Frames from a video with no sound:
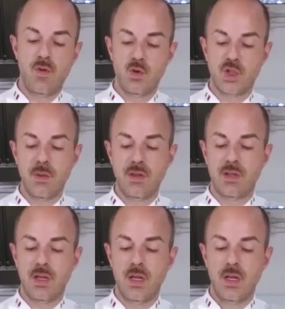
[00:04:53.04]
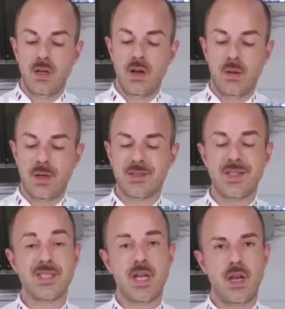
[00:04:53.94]
can sear and
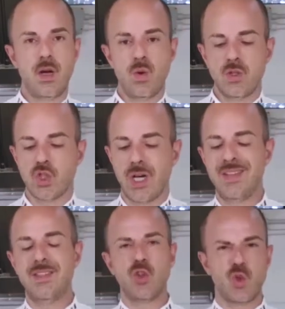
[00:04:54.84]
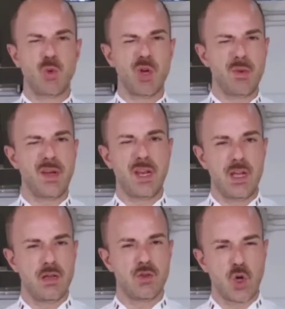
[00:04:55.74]
caramelize quickly the
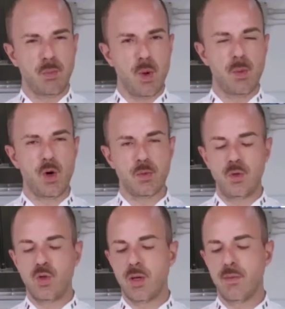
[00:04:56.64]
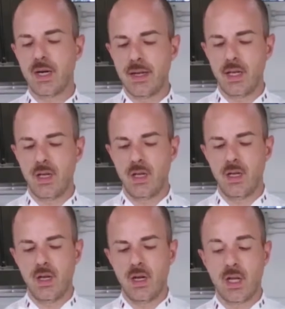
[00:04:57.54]
external part of the guanciale,
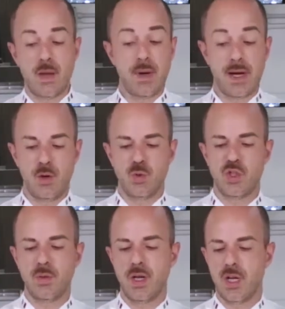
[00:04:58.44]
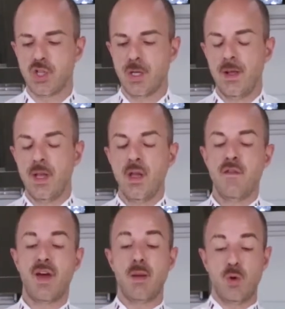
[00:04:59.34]
and it will stay maybe too
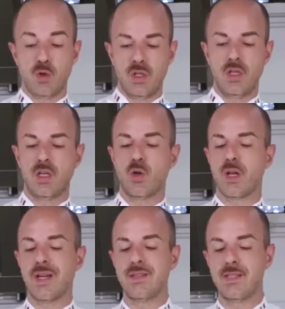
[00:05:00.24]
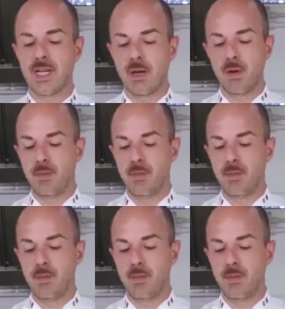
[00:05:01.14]
soft in the inside.